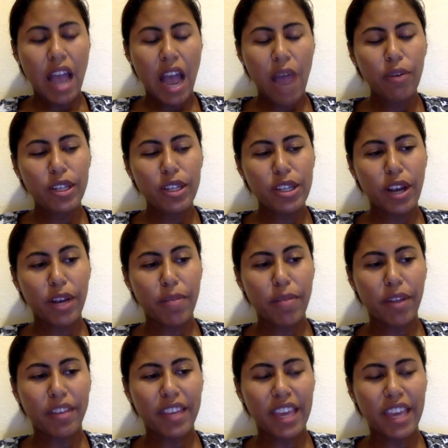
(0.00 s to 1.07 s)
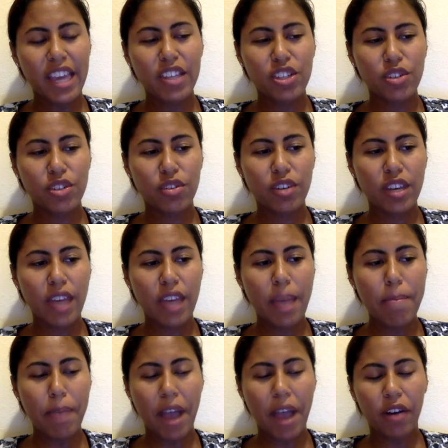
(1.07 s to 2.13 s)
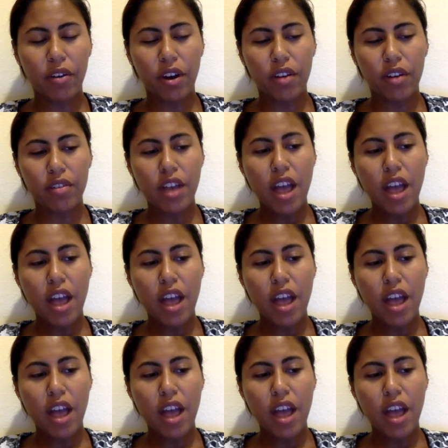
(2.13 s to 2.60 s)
I want to talk about the history and background